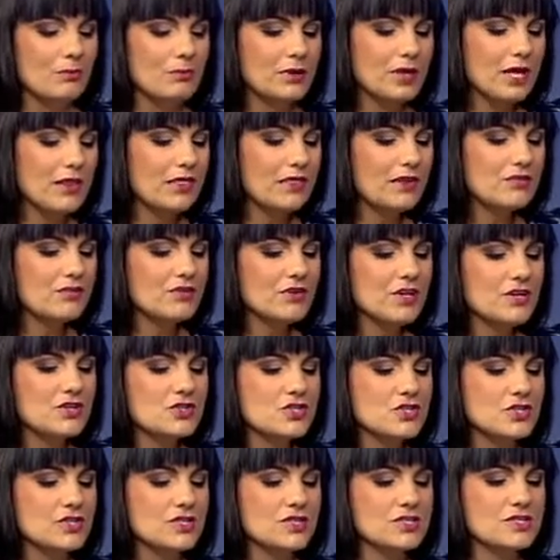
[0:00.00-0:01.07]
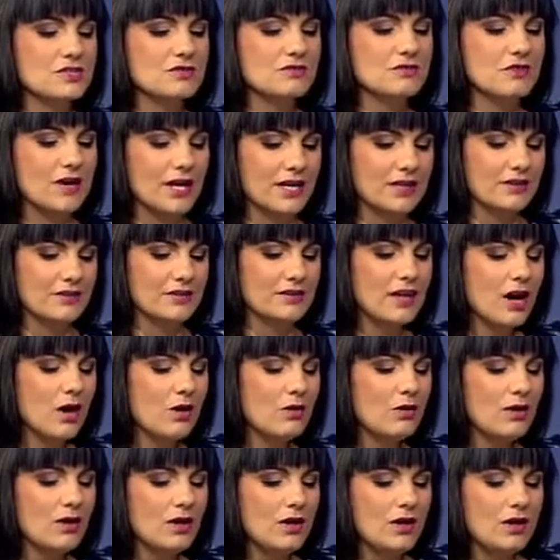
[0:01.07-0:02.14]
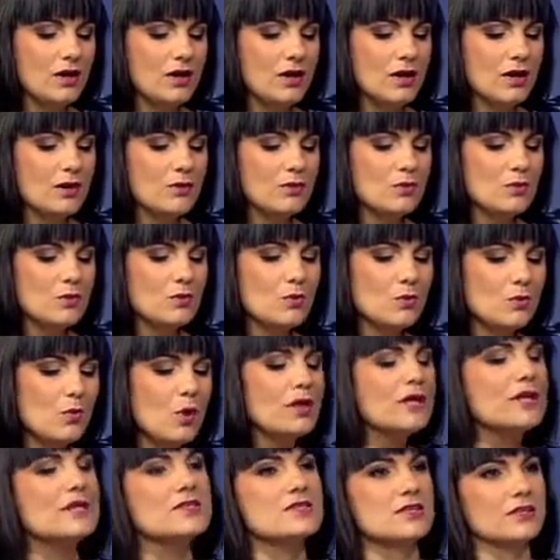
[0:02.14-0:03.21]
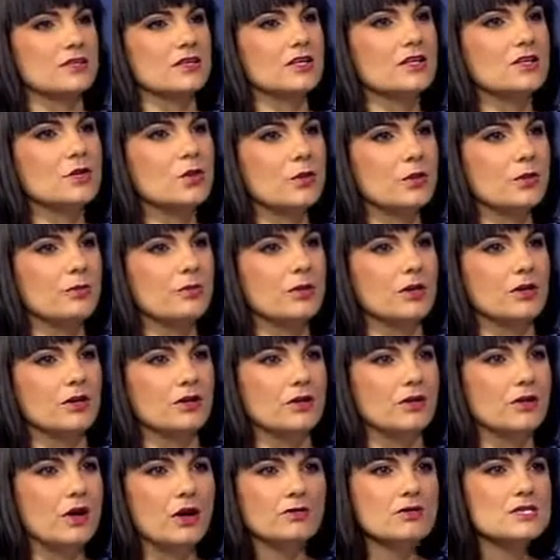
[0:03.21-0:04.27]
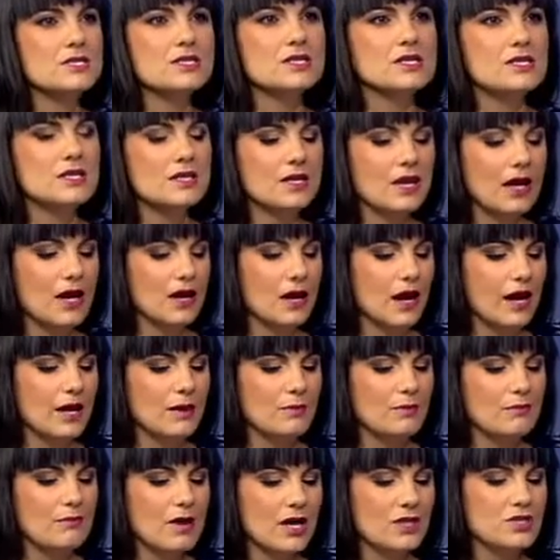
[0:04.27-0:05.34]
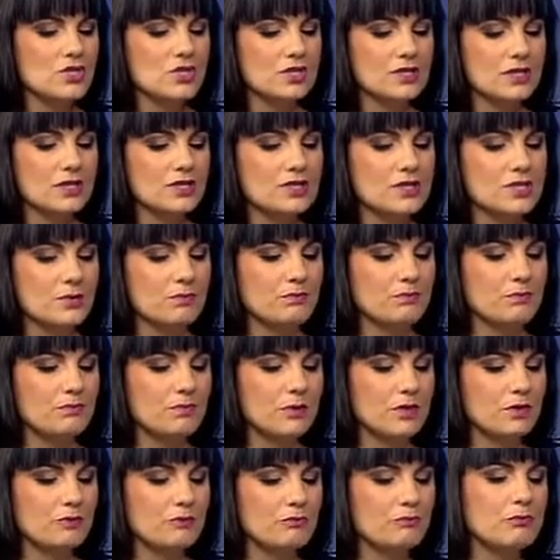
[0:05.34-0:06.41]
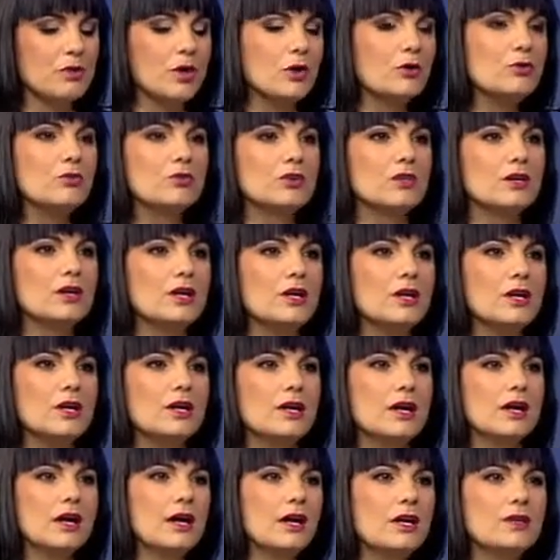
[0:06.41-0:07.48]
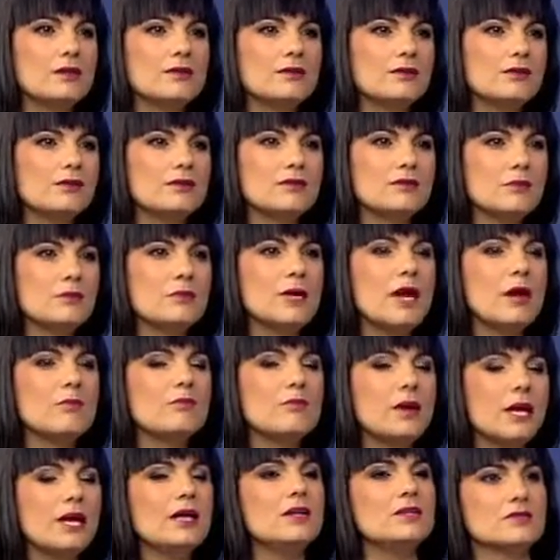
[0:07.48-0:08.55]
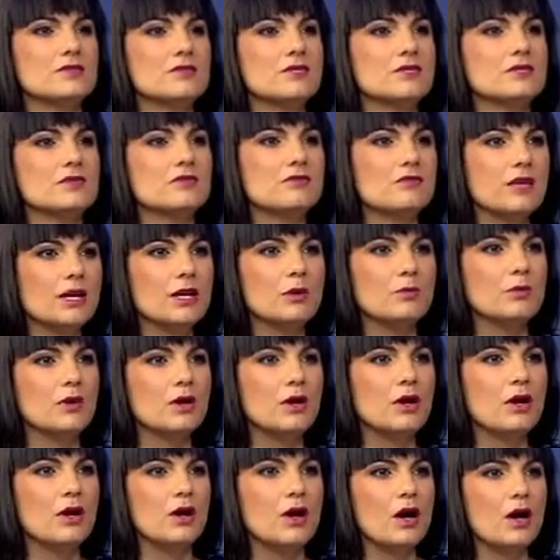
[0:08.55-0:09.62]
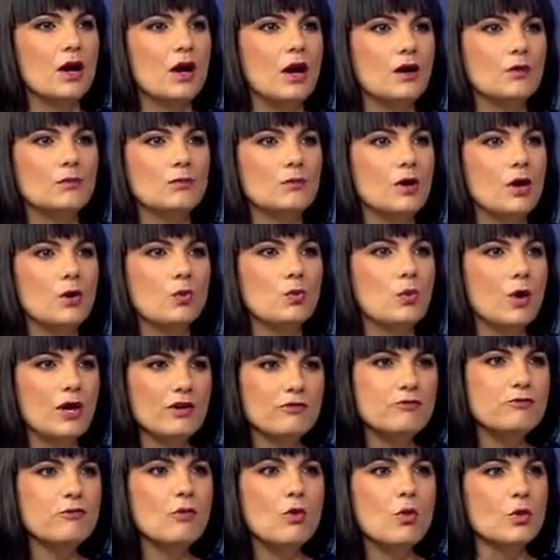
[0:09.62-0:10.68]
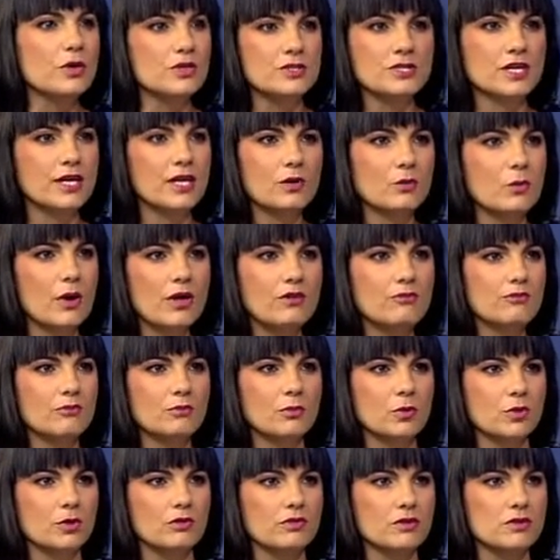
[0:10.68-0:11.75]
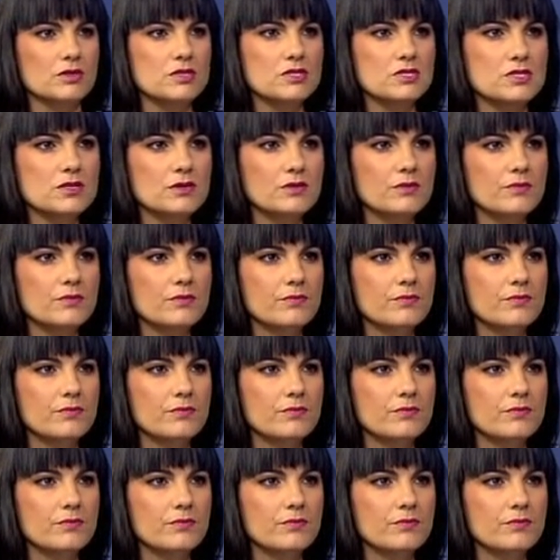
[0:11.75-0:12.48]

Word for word: But I think the nation is divided. Now, what is it, in your opinion? Obviously, I, I imagine it's a bit of both and, and some campaigns to develop um, a way forward to get away from all of this.